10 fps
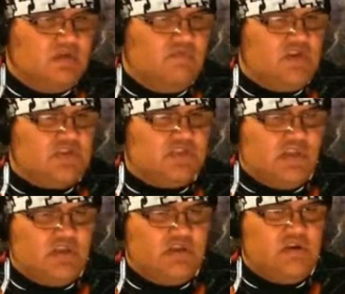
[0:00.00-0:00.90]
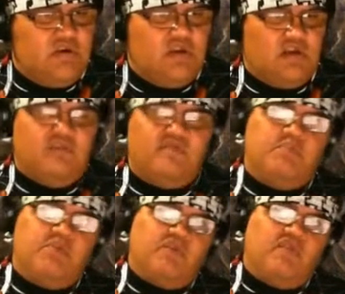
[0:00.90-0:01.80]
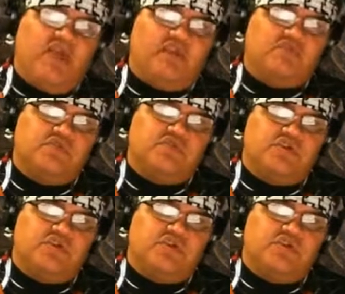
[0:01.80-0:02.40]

if you're going to sell here you're going to have to build factories